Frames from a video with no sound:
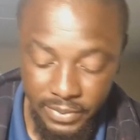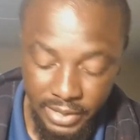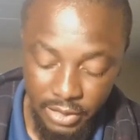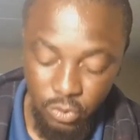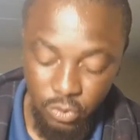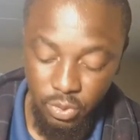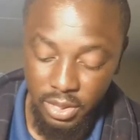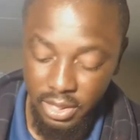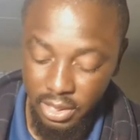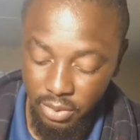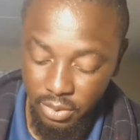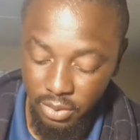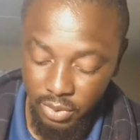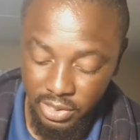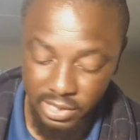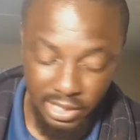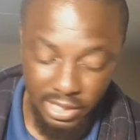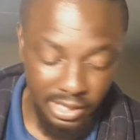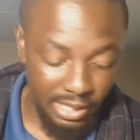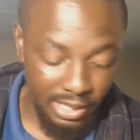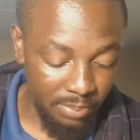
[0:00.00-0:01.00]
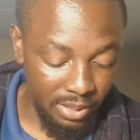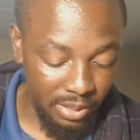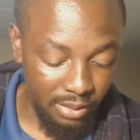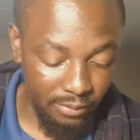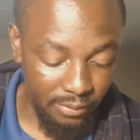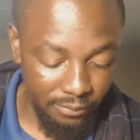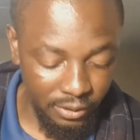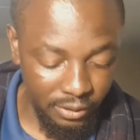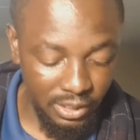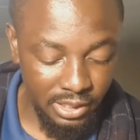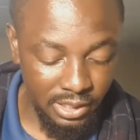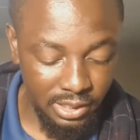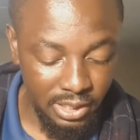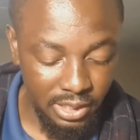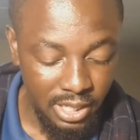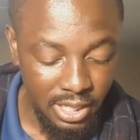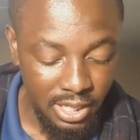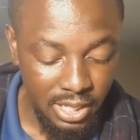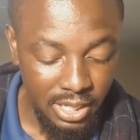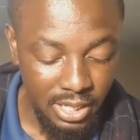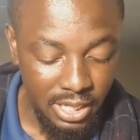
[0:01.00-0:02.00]
That's when it was set up. But the
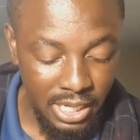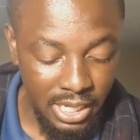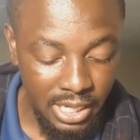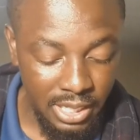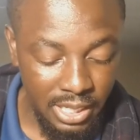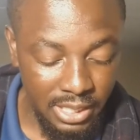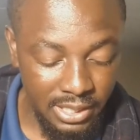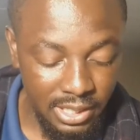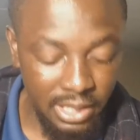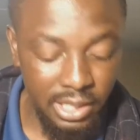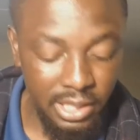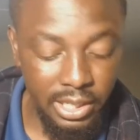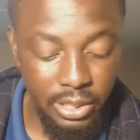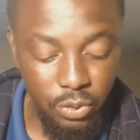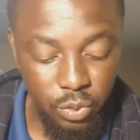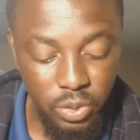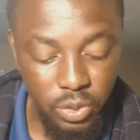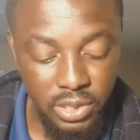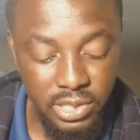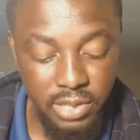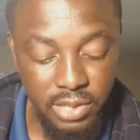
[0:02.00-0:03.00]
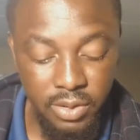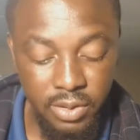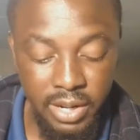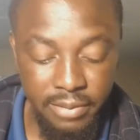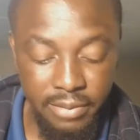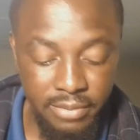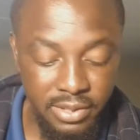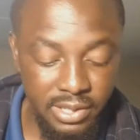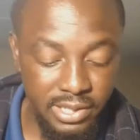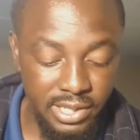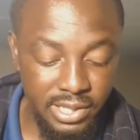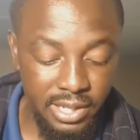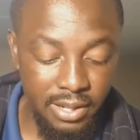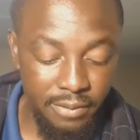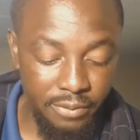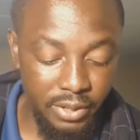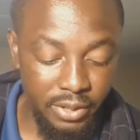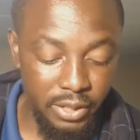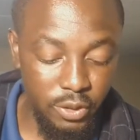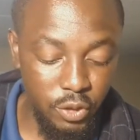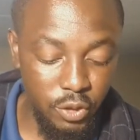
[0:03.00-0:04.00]
first Santa Gertrudis arrived in the South
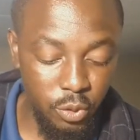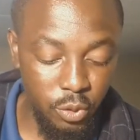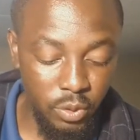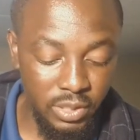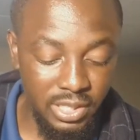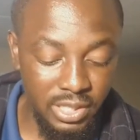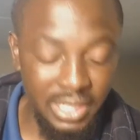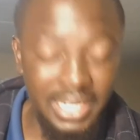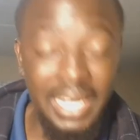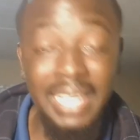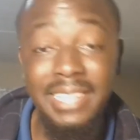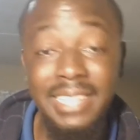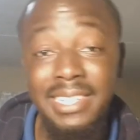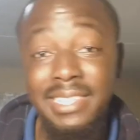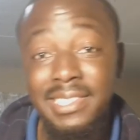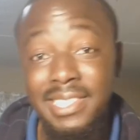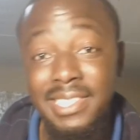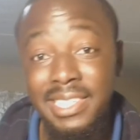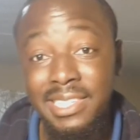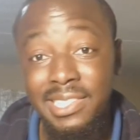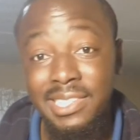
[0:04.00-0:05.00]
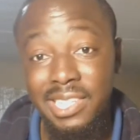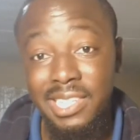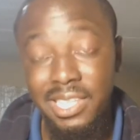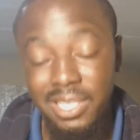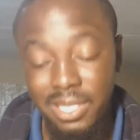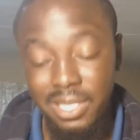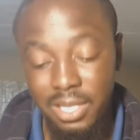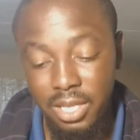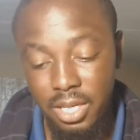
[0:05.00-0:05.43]
African shores in 1960.